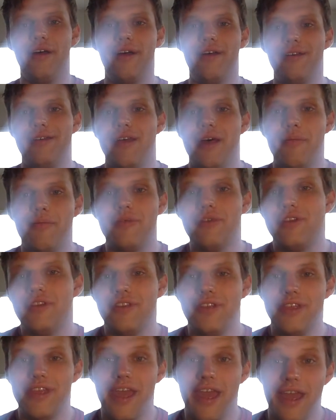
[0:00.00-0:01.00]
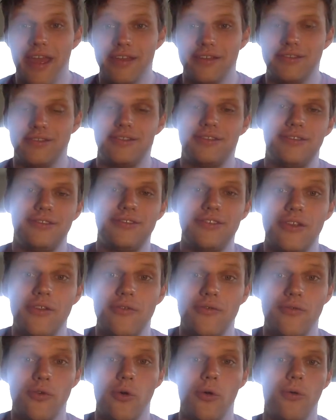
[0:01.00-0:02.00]
that being gay is
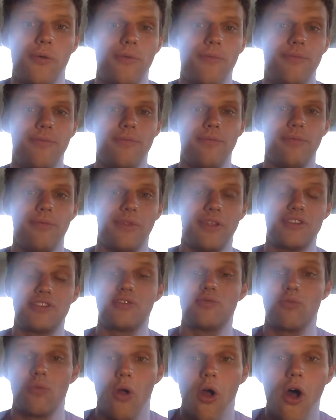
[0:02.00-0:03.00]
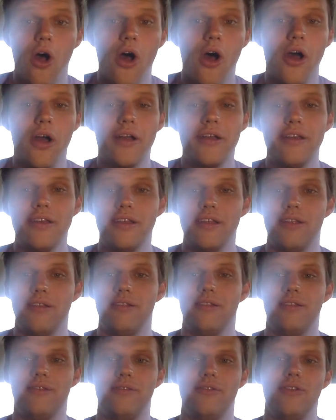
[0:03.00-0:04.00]
sinful, it's wrong, and,
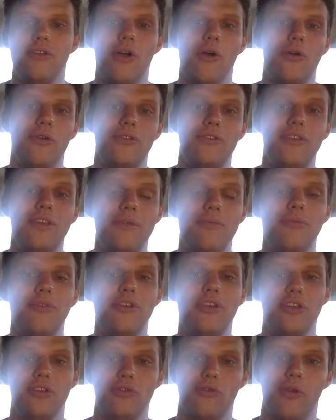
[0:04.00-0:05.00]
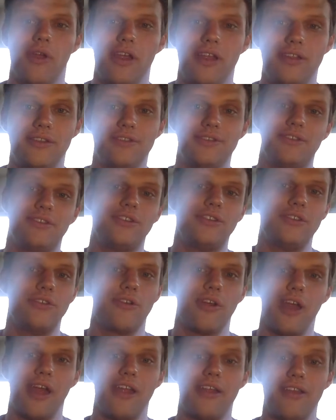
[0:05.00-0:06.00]
it deeply ingrains into
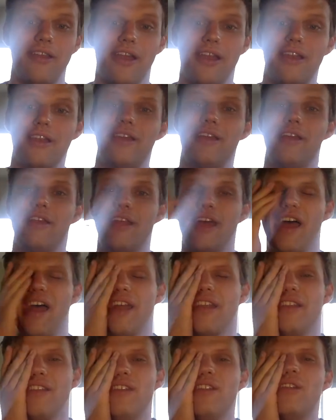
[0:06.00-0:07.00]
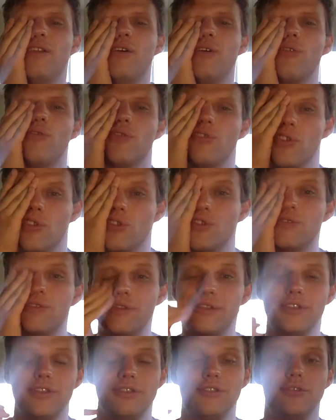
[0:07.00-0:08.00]
your head the idea that, there's
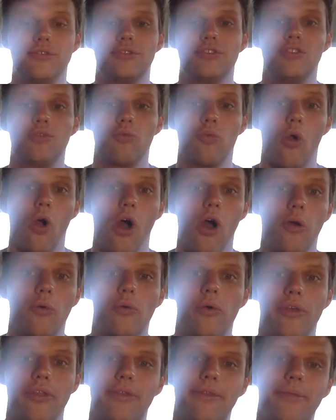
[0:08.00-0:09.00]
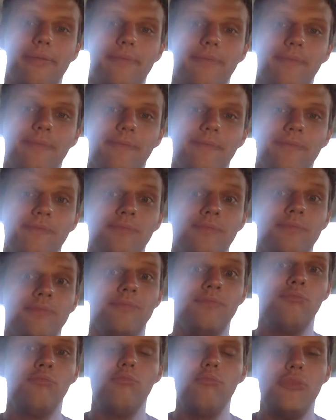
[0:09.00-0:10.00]
something seriously wrong with
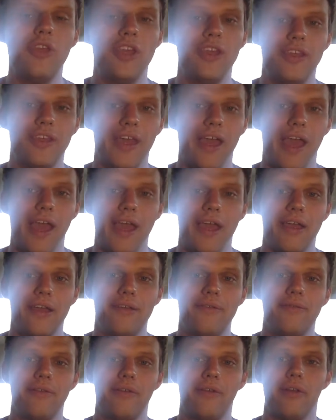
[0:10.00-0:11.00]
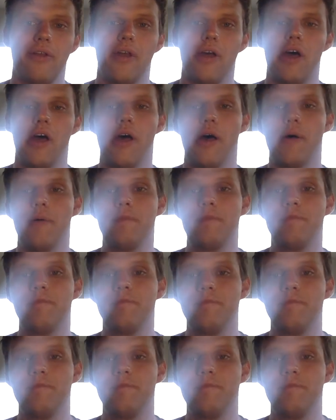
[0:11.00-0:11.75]
being gay. I